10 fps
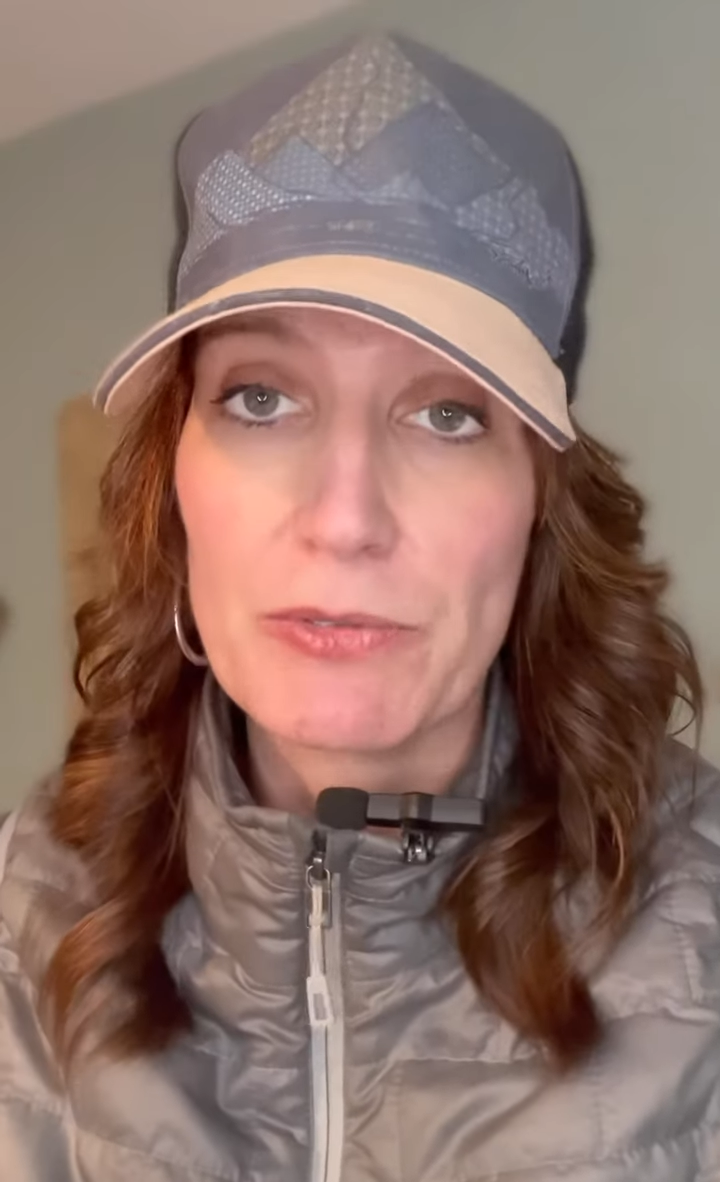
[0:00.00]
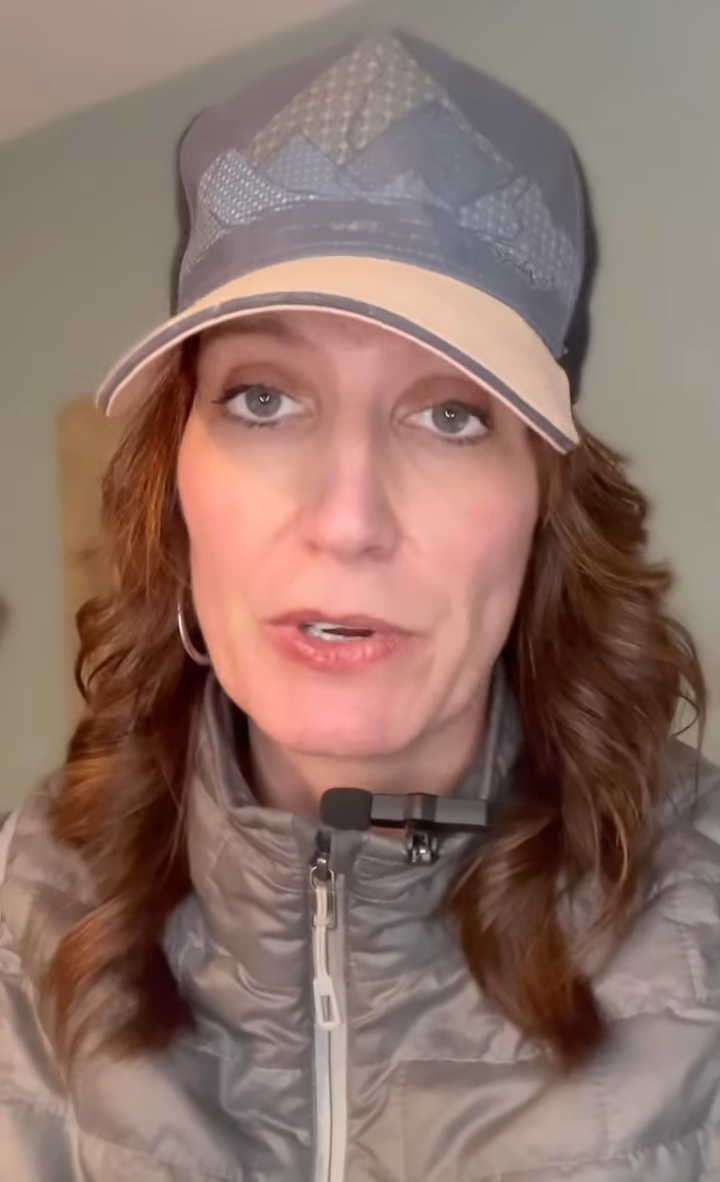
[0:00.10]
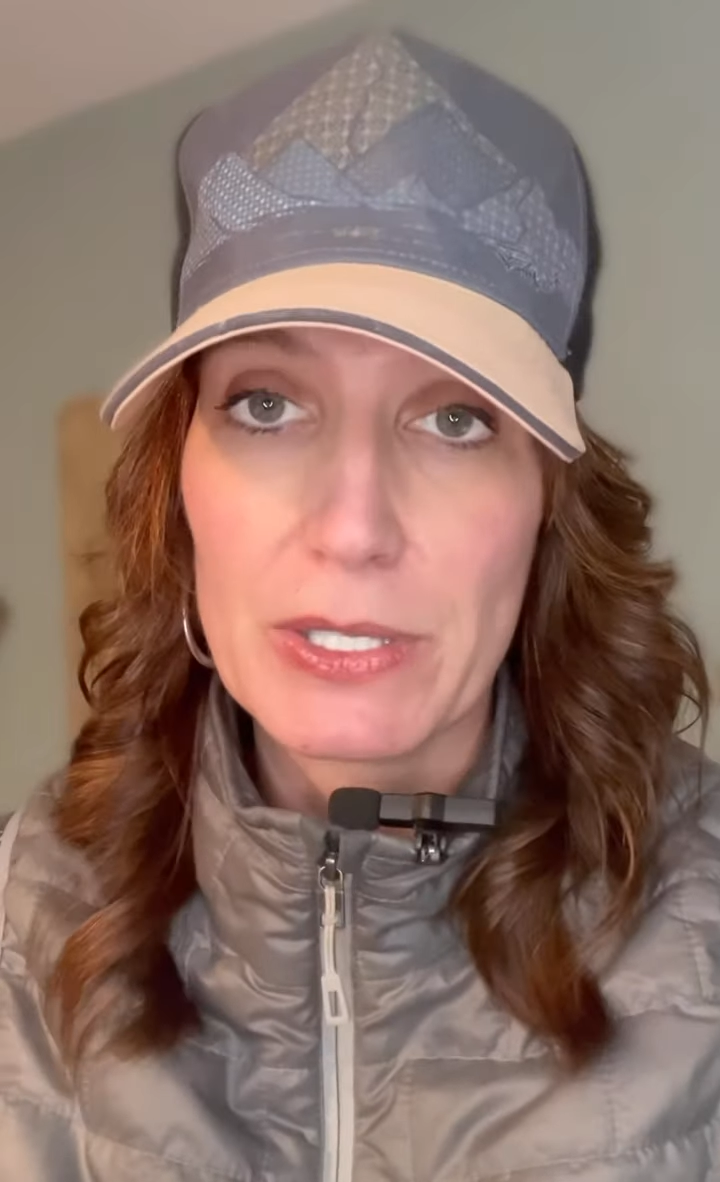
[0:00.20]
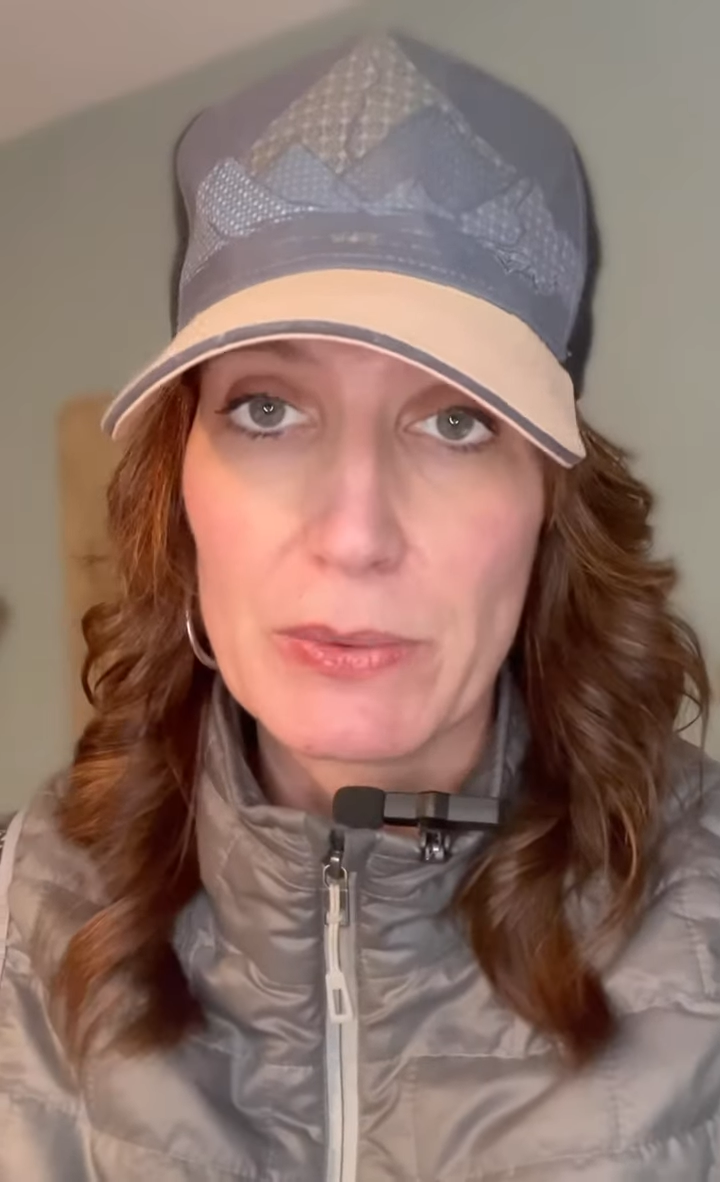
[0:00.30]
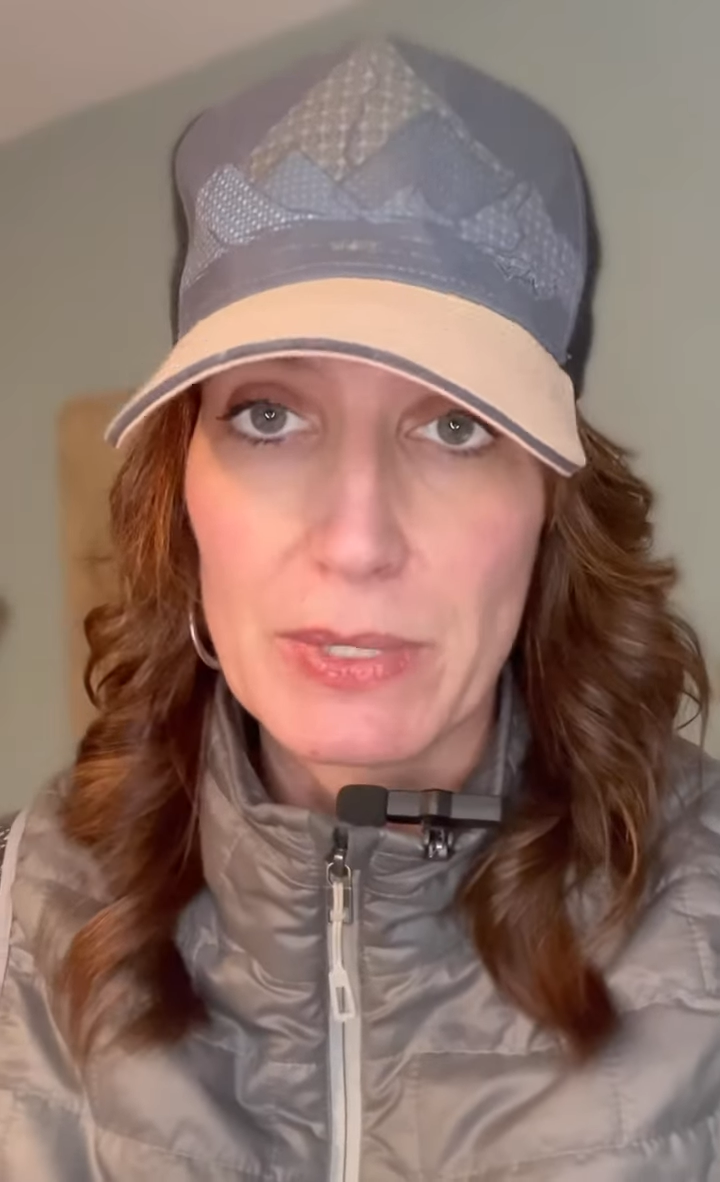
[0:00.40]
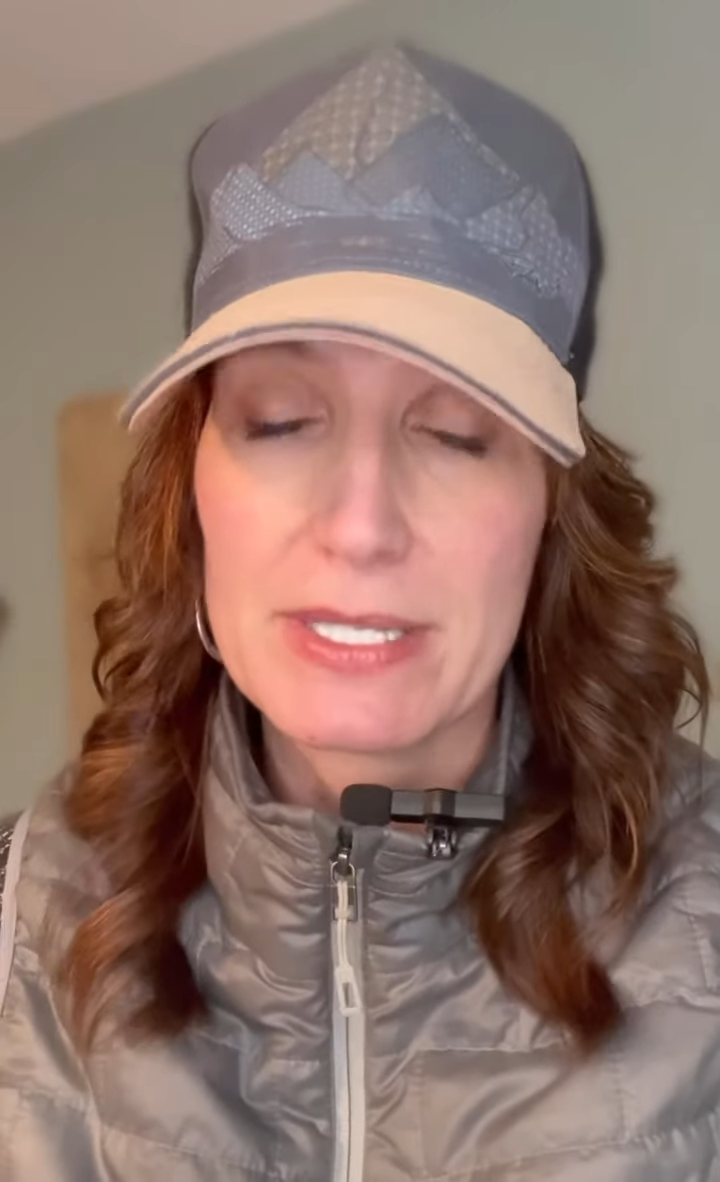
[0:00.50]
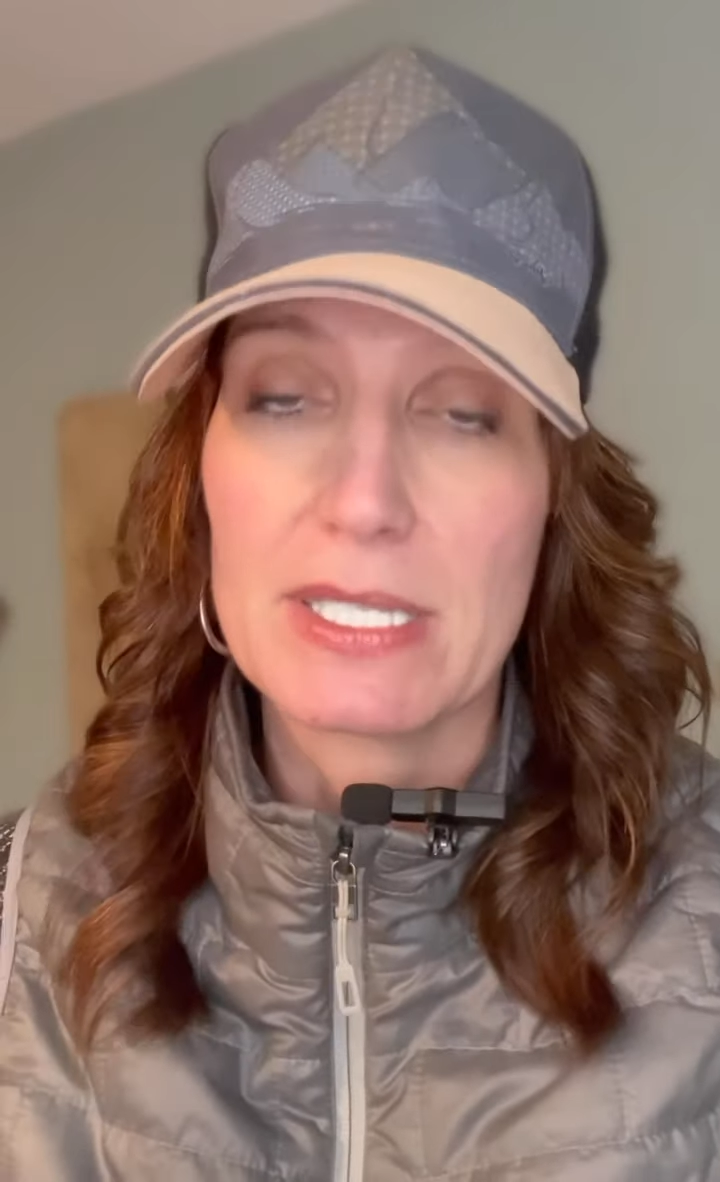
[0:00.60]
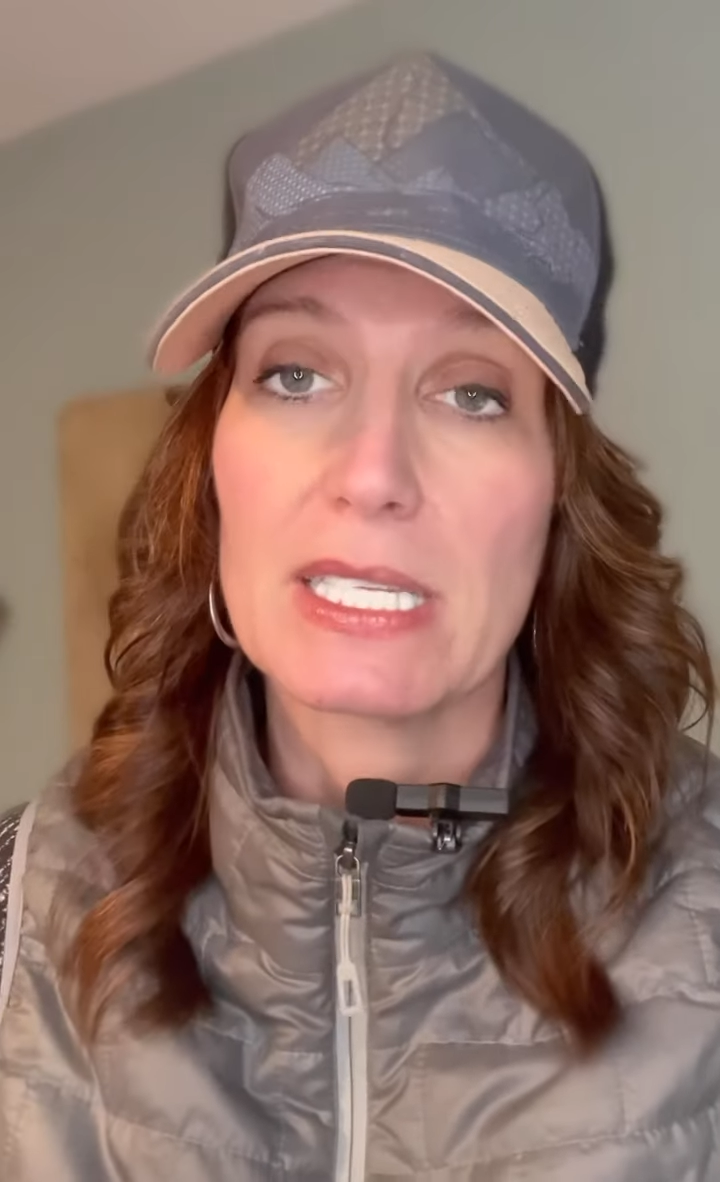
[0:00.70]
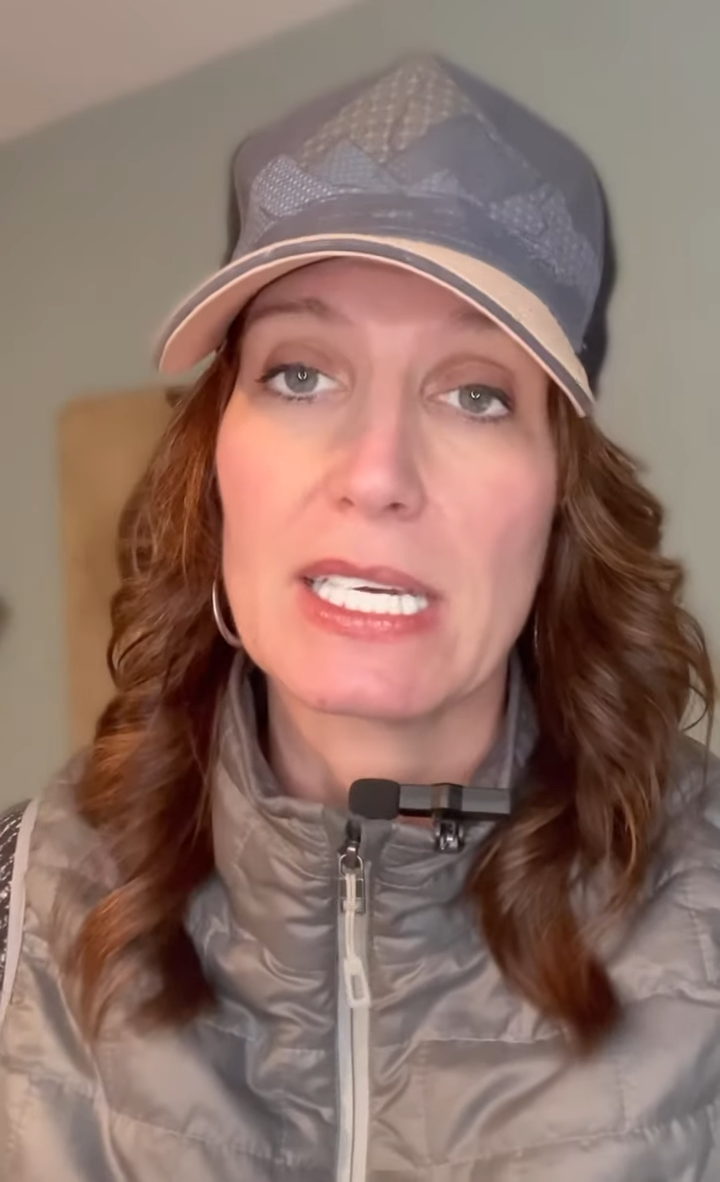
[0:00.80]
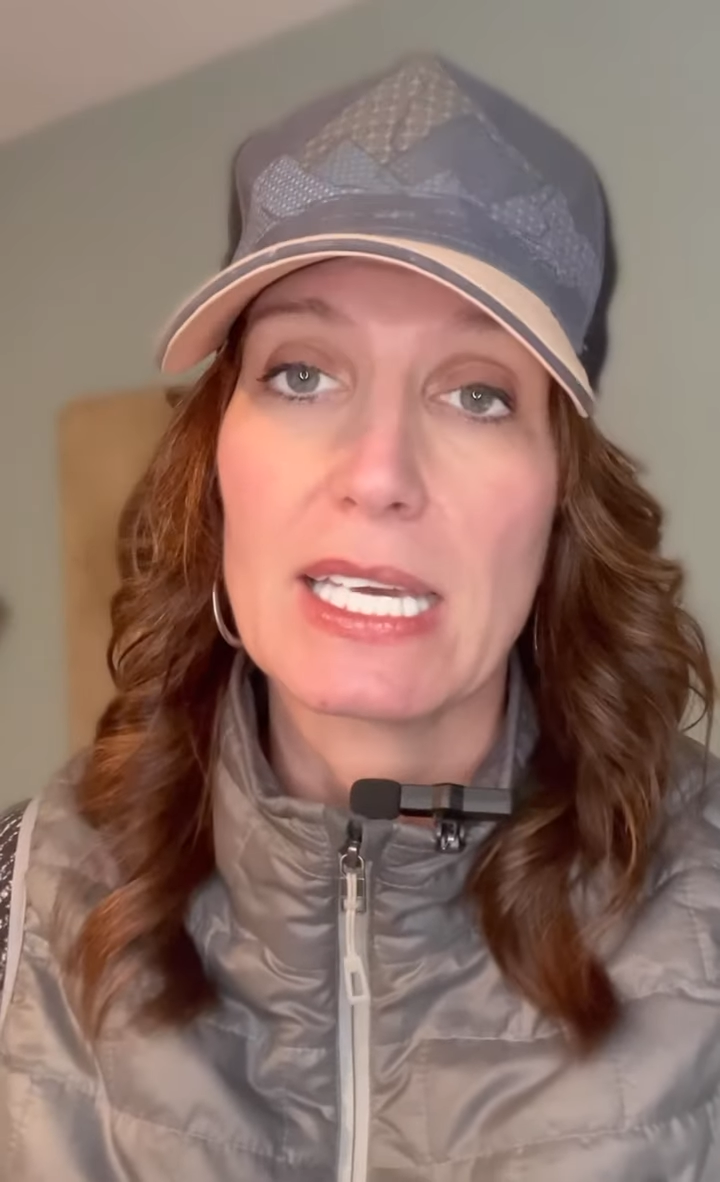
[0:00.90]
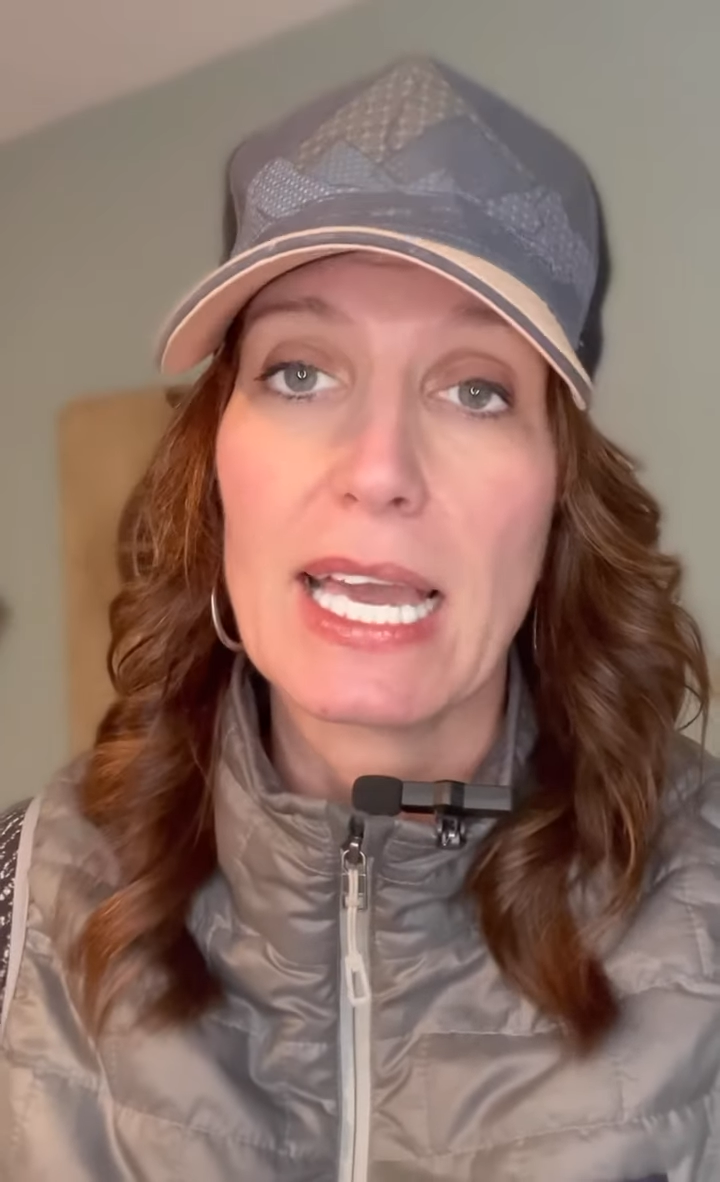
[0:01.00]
fairly recently